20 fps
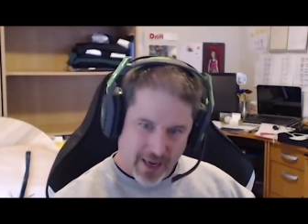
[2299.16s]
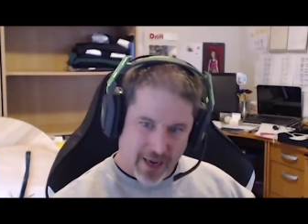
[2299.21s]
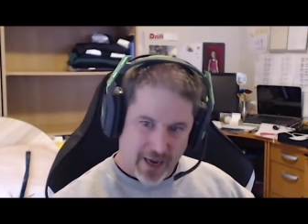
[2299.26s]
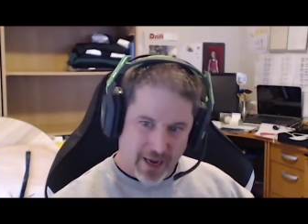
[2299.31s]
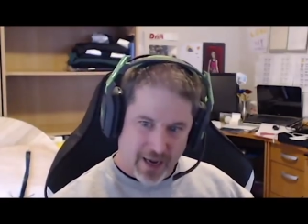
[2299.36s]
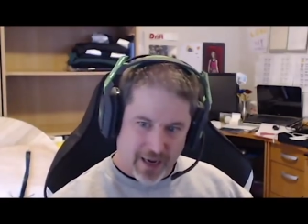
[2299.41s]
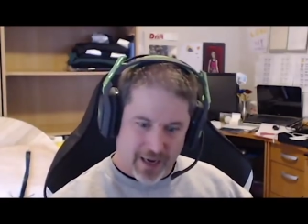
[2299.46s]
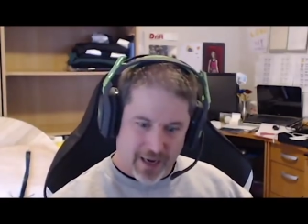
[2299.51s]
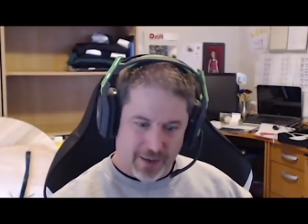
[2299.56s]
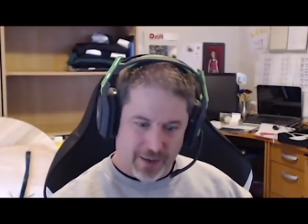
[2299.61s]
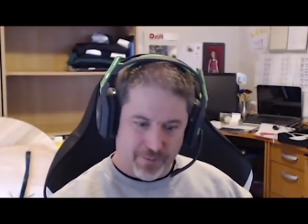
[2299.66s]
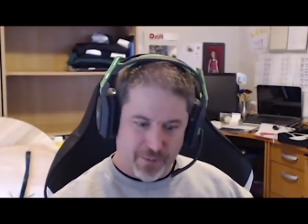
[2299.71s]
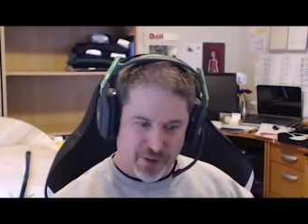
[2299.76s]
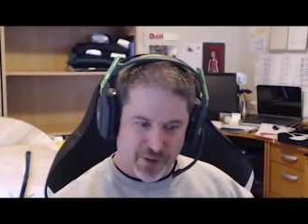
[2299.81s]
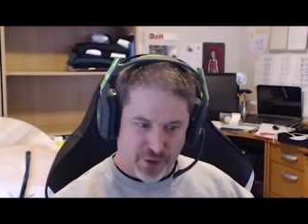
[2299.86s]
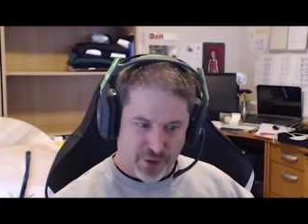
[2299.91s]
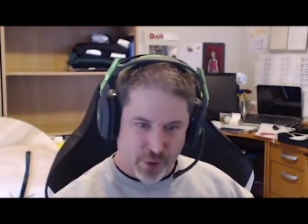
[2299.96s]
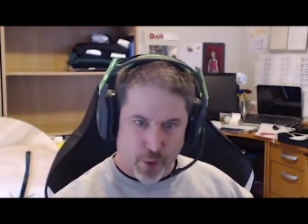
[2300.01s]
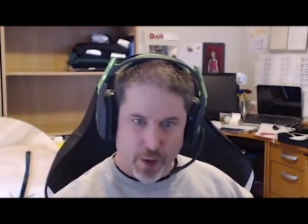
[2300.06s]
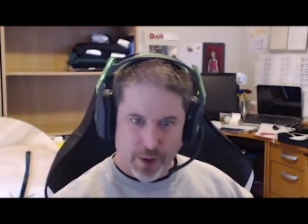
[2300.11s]
Uh, a
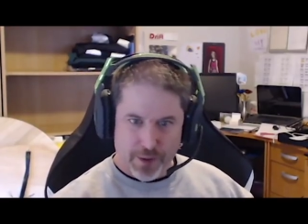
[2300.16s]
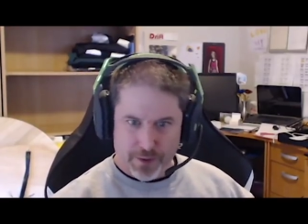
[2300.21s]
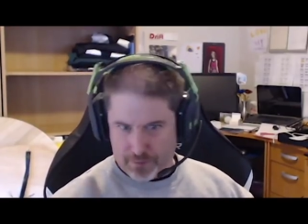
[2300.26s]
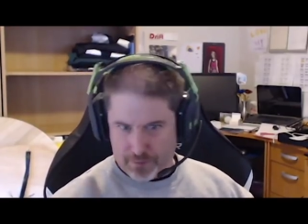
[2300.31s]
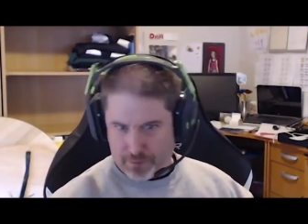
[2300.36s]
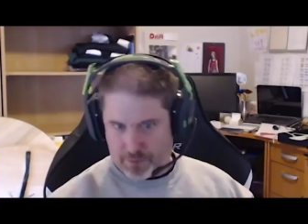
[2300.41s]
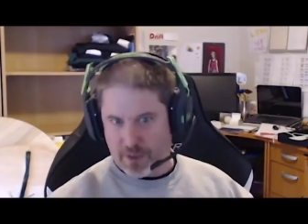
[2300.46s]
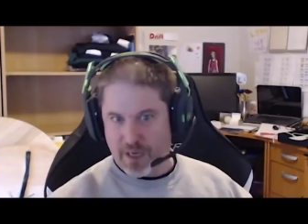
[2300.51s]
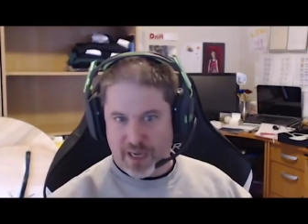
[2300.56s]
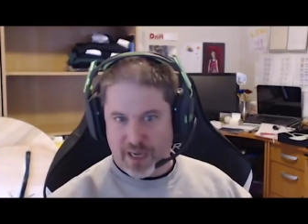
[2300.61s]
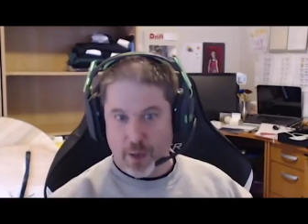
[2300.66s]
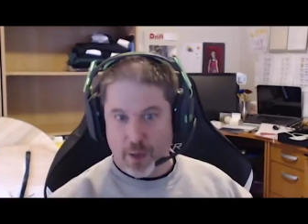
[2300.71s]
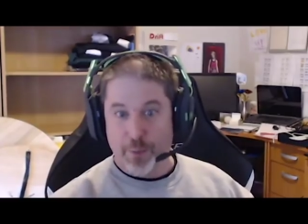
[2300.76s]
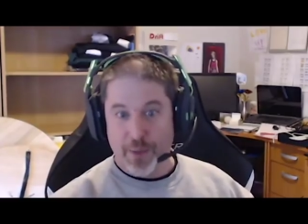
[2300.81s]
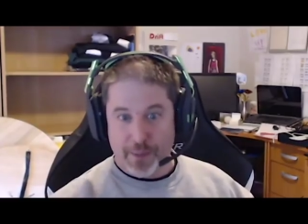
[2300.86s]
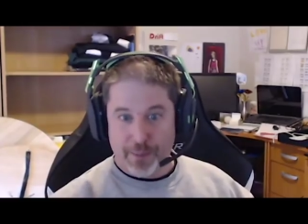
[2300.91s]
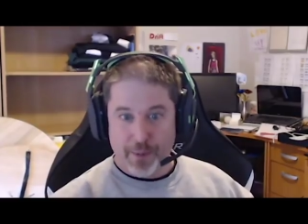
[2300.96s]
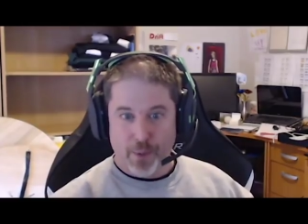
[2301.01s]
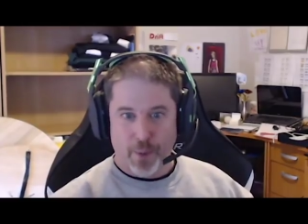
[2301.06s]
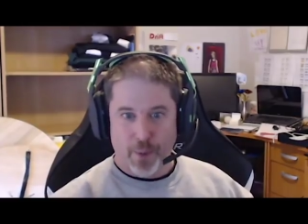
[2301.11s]
sword you kill
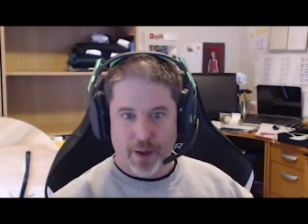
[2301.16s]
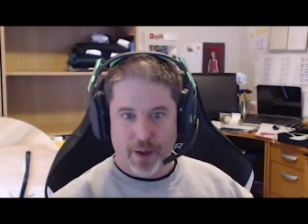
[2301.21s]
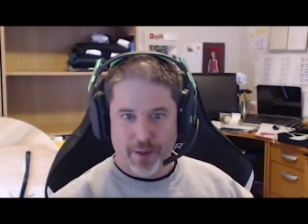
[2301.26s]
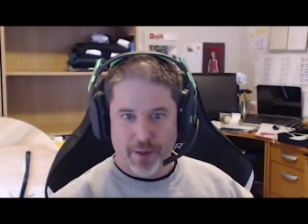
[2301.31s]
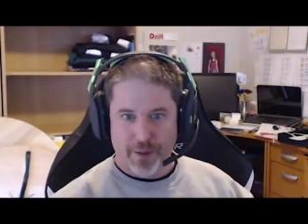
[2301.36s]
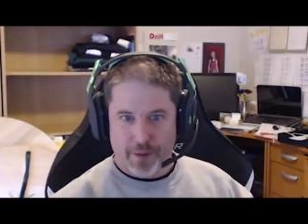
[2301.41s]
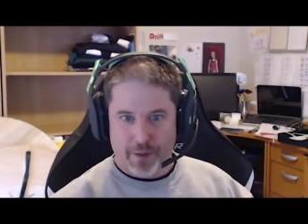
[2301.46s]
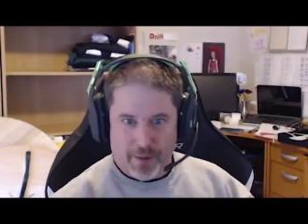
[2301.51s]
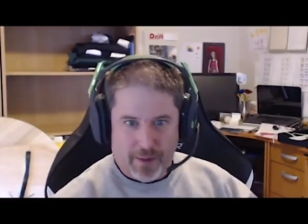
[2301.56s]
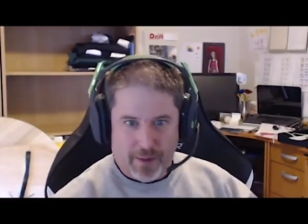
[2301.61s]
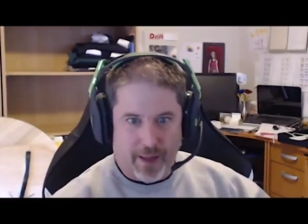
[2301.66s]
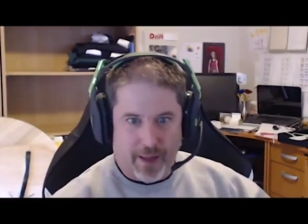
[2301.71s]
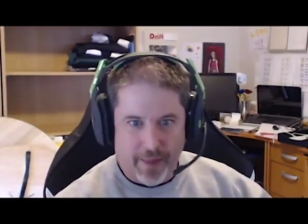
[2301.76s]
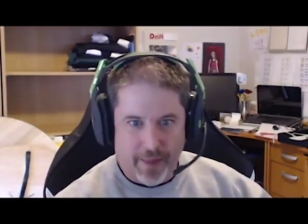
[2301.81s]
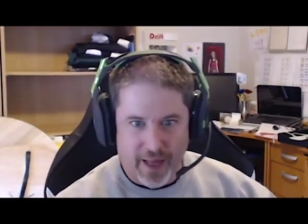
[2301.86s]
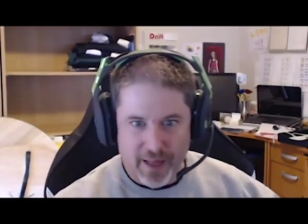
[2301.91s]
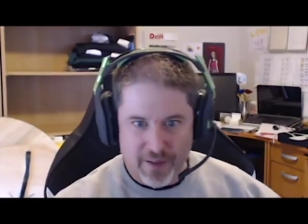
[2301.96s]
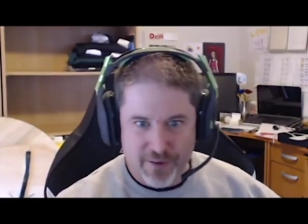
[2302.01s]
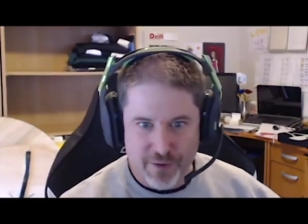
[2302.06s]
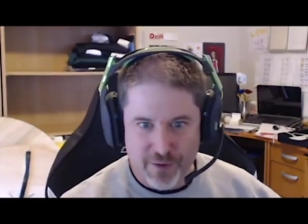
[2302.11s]
people with.
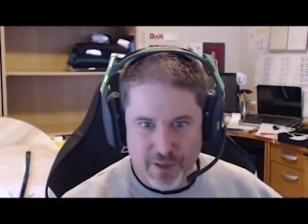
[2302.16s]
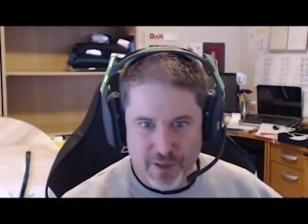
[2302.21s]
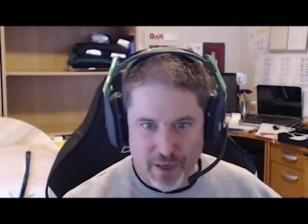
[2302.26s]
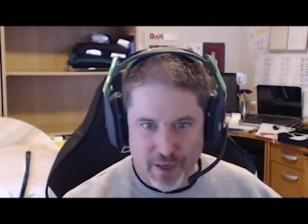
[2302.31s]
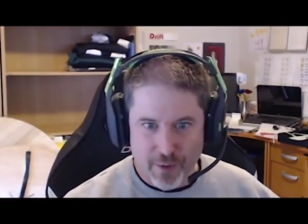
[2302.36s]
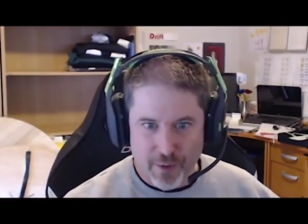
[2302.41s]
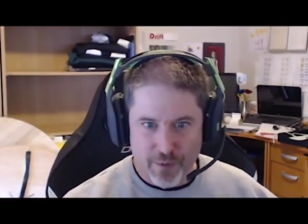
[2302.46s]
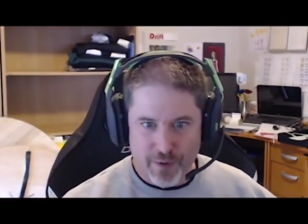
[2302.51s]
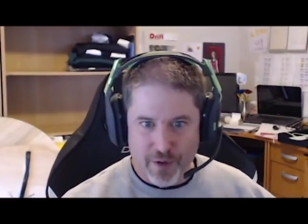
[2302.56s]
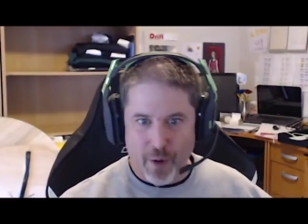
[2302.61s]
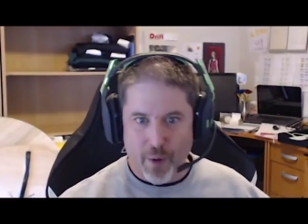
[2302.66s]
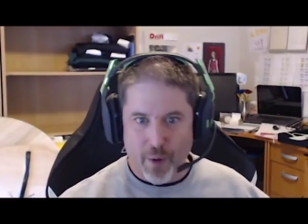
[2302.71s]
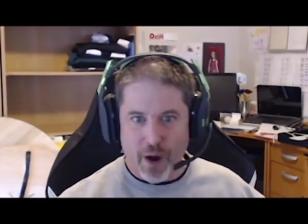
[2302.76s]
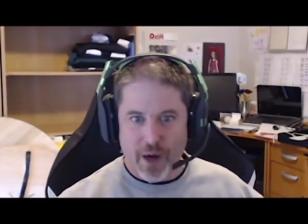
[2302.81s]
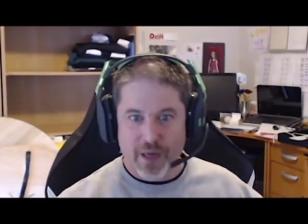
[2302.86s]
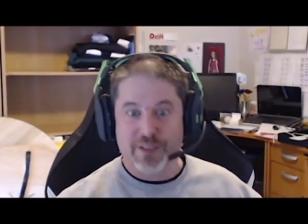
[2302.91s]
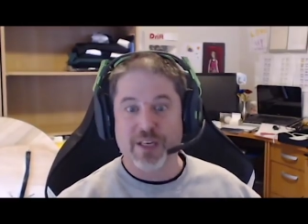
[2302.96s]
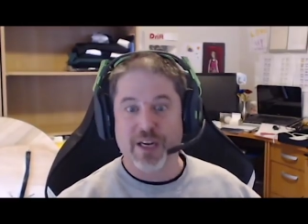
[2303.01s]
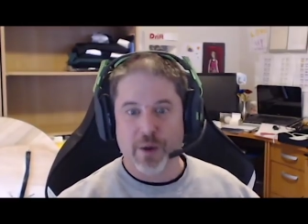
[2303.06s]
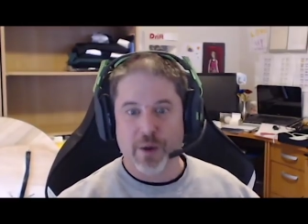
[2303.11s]
That's you don't go
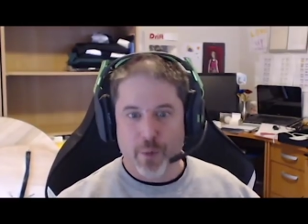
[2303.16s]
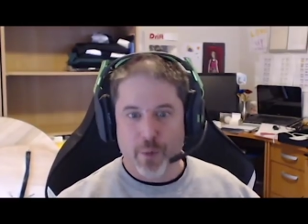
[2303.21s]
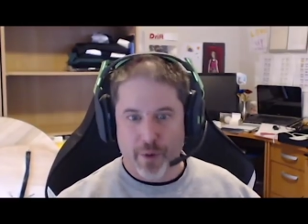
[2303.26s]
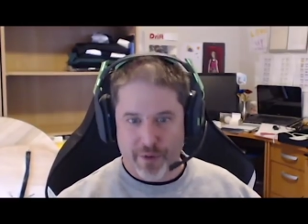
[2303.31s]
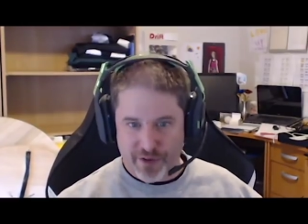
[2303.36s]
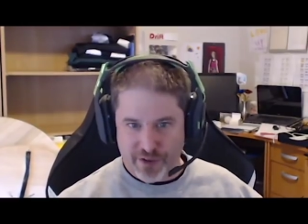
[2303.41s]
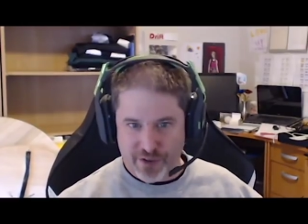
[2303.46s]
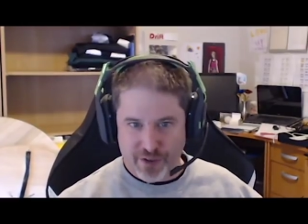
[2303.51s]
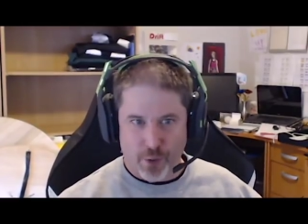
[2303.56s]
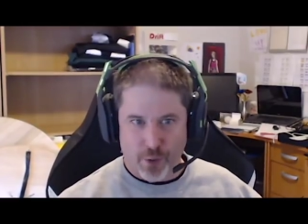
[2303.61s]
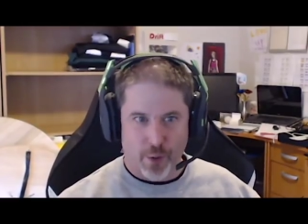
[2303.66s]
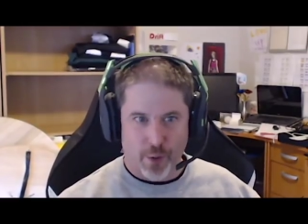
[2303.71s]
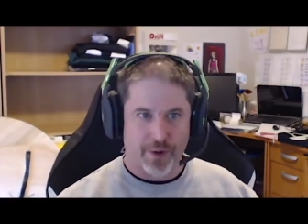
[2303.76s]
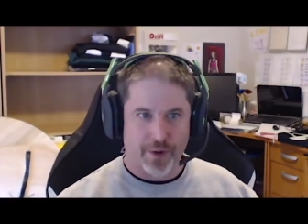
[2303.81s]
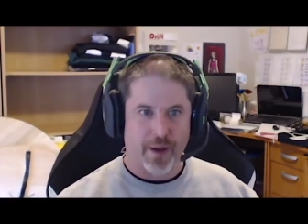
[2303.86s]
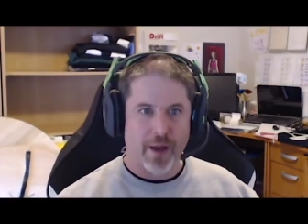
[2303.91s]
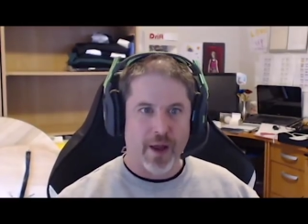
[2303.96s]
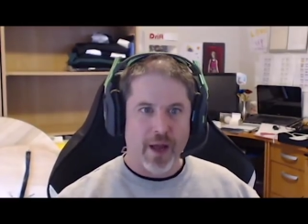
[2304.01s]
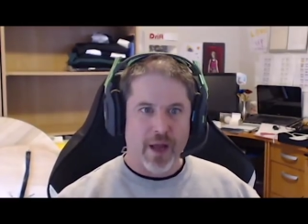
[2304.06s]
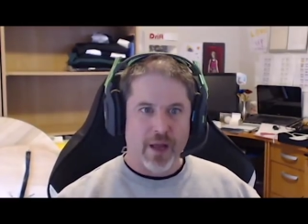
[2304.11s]
hunting with a sword.